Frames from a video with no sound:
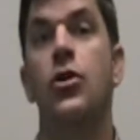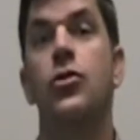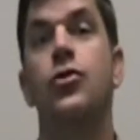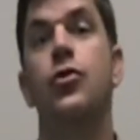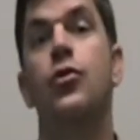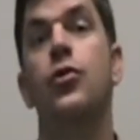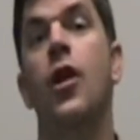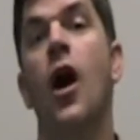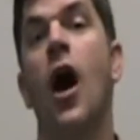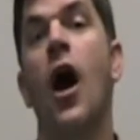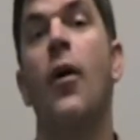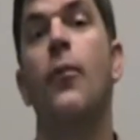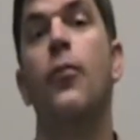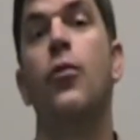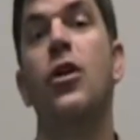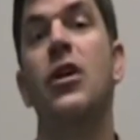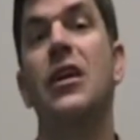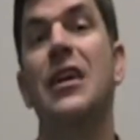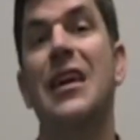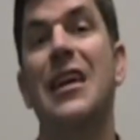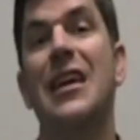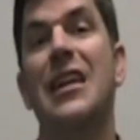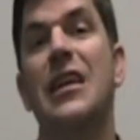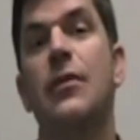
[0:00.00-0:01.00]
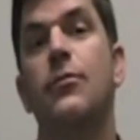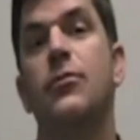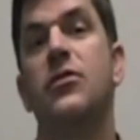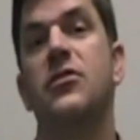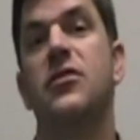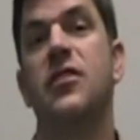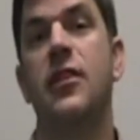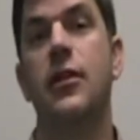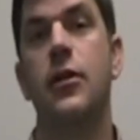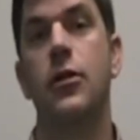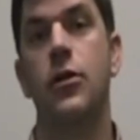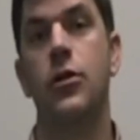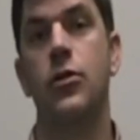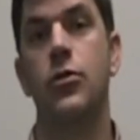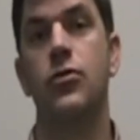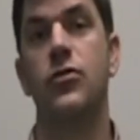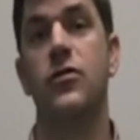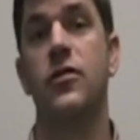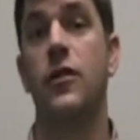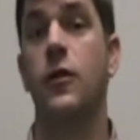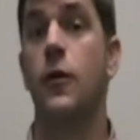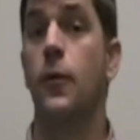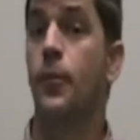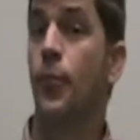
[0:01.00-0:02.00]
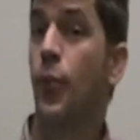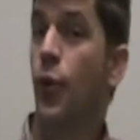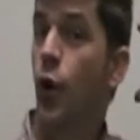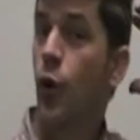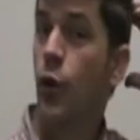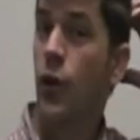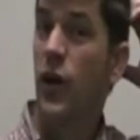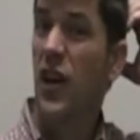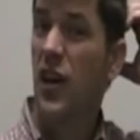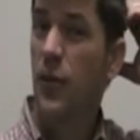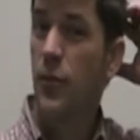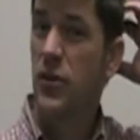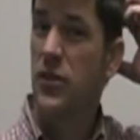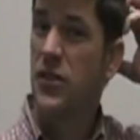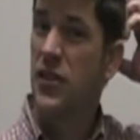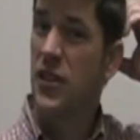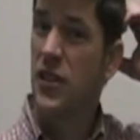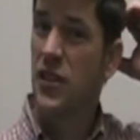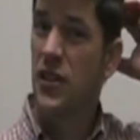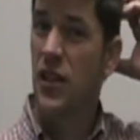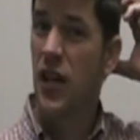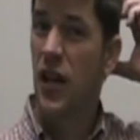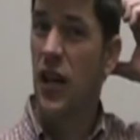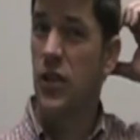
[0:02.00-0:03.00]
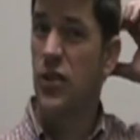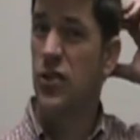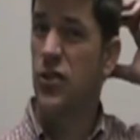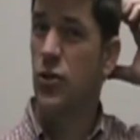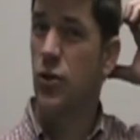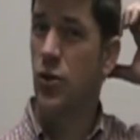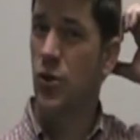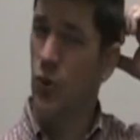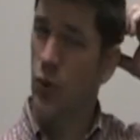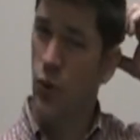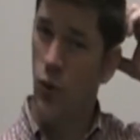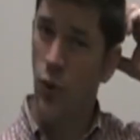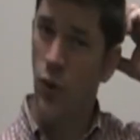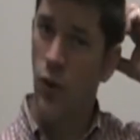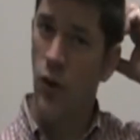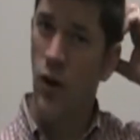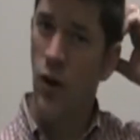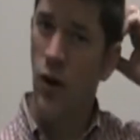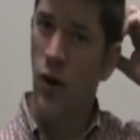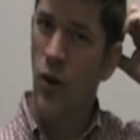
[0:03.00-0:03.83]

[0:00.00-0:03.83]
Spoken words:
do not bring any materials that are prohibited at school.